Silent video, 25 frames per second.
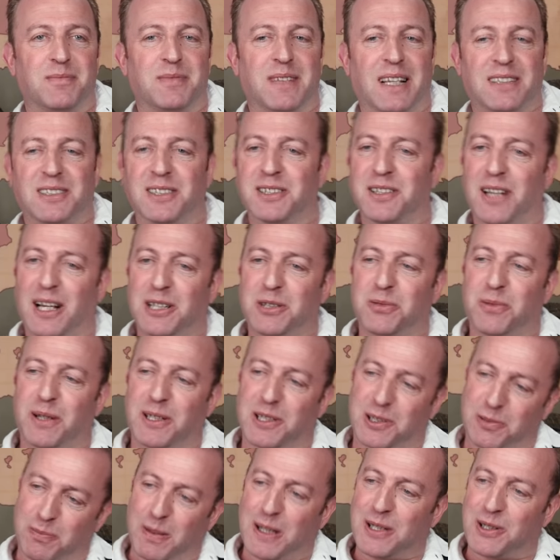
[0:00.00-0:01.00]
That's a nice
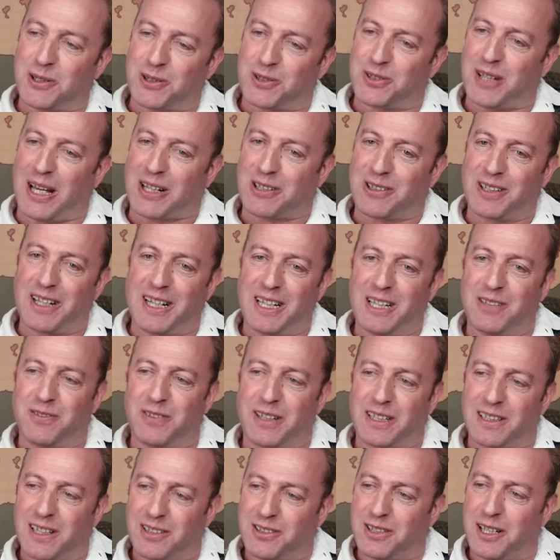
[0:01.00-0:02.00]
way to spend your Saturday
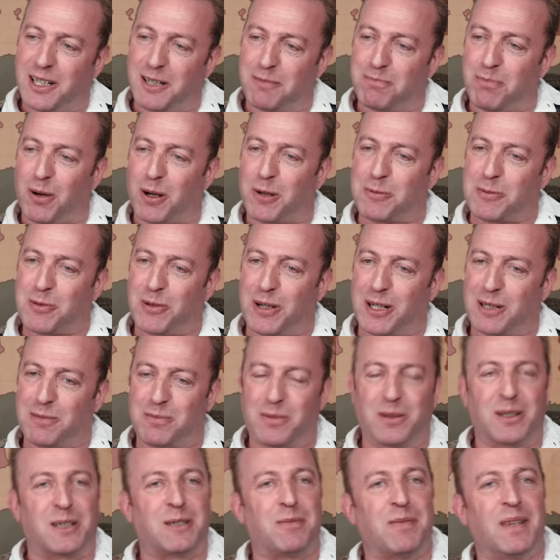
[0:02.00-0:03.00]
evening. Let's get a barbed wire
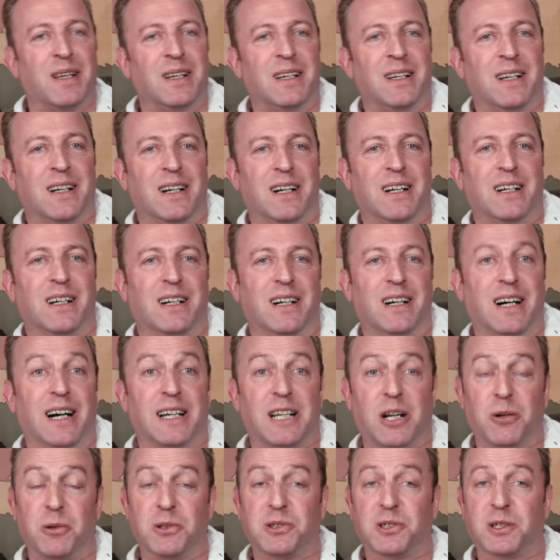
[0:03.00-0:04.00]
book.
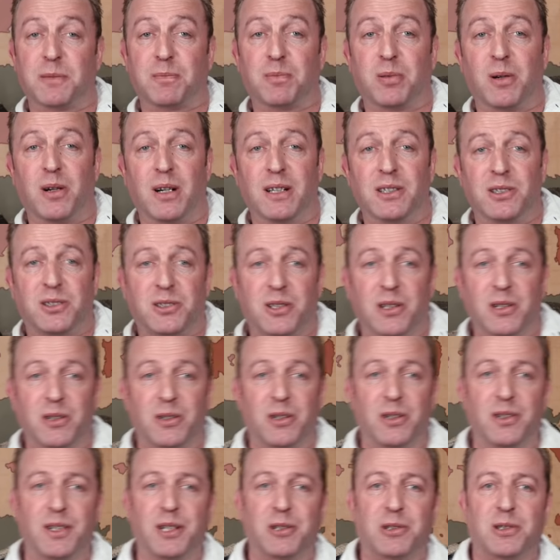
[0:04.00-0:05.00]
And I was surprised to
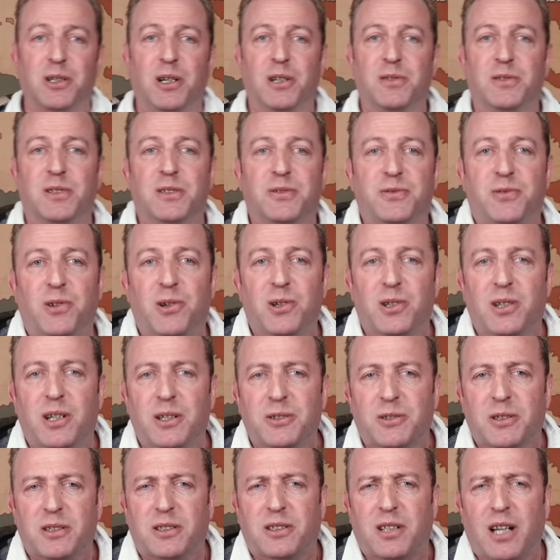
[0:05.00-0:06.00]
learn there were over
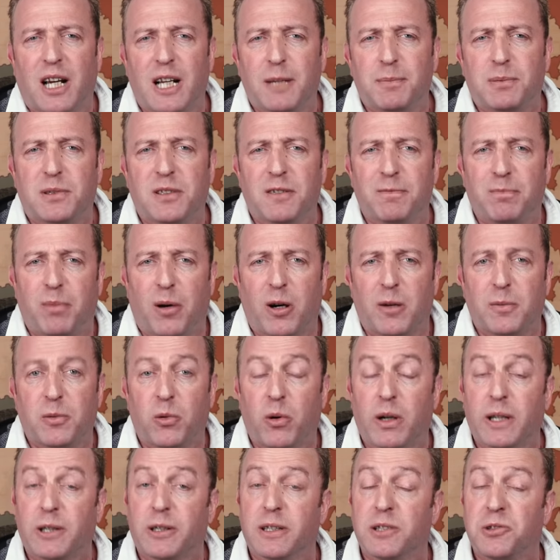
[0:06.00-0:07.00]
400 types of barbed
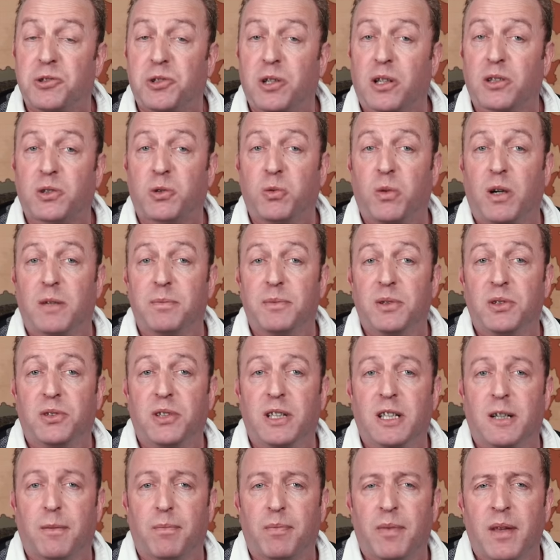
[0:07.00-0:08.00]
wire in just one
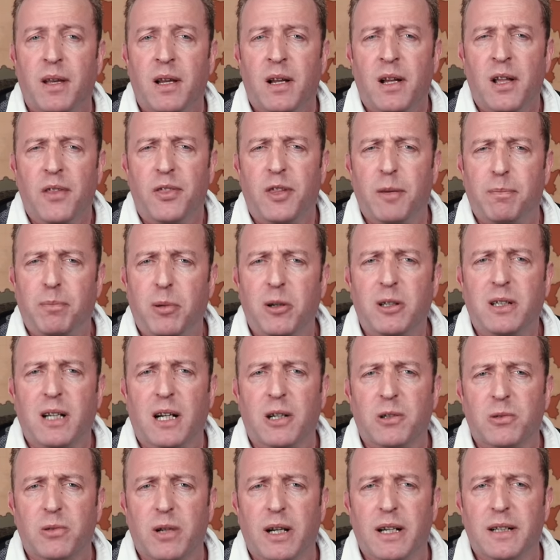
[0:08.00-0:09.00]
museum. The book
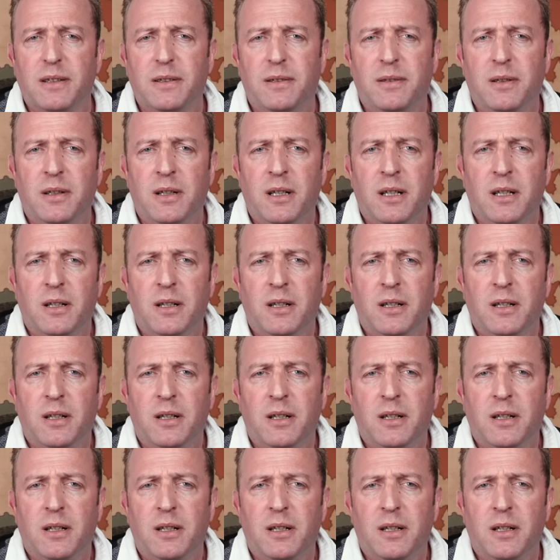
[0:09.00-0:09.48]
I read,